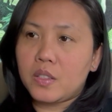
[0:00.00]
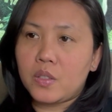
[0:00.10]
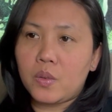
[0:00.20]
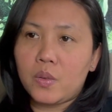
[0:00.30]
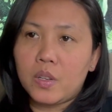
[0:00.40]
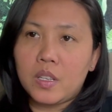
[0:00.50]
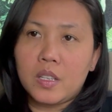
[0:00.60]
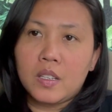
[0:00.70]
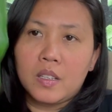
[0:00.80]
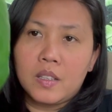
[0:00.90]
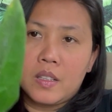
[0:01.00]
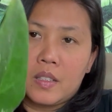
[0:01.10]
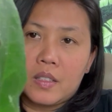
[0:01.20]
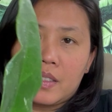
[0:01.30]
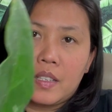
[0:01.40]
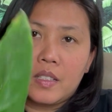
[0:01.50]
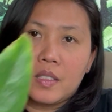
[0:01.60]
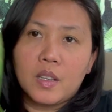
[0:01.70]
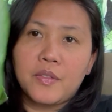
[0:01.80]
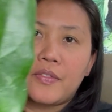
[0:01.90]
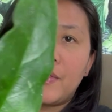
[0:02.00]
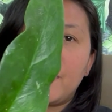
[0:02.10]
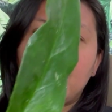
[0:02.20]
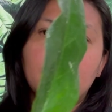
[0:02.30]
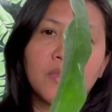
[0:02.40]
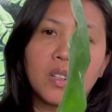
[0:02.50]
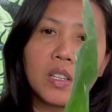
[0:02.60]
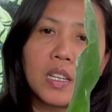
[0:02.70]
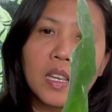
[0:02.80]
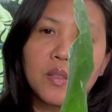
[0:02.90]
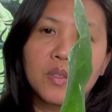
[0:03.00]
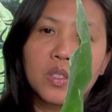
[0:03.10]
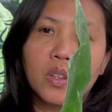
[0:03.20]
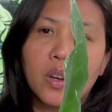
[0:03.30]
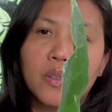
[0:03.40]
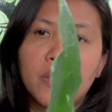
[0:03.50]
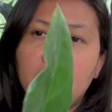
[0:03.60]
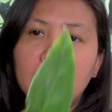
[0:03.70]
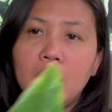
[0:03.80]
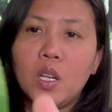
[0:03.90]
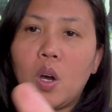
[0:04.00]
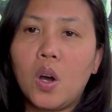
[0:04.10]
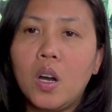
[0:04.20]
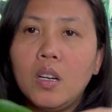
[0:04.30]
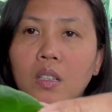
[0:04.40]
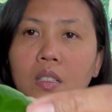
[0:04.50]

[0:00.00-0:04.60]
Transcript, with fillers: So these leaves are really long.